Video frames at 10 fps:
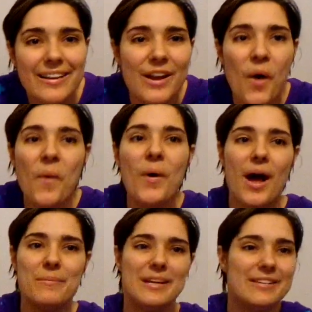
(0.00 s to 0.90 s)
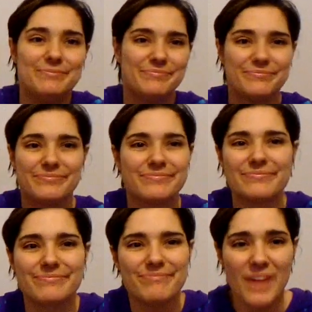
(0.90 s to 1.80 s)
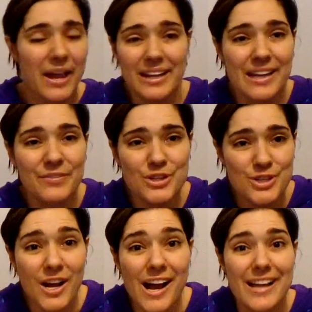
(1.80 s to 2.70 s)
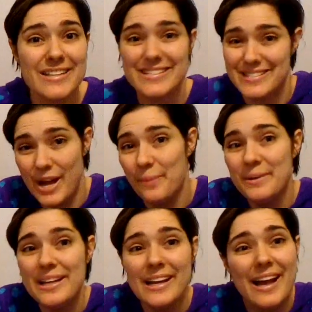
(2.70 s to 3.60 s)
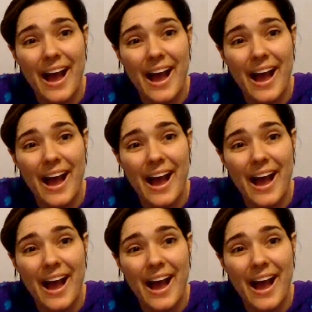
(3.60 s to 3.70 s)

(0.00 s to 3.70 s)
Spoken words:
You know, I mean, give it a shot. Tell me